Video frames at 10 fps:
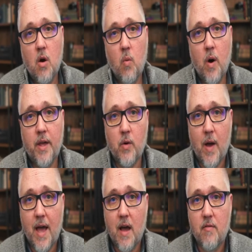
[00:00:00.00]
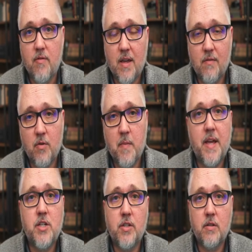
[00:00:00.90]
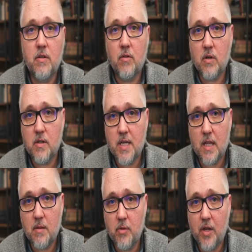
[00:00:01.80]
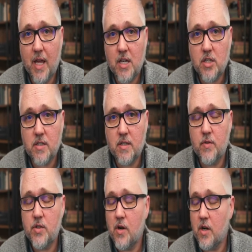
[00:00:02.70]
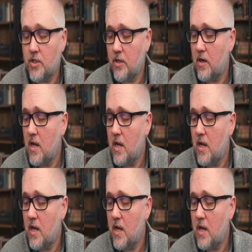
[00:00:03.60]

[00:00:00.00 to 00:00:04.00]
while you have information or telecommunications infrastructure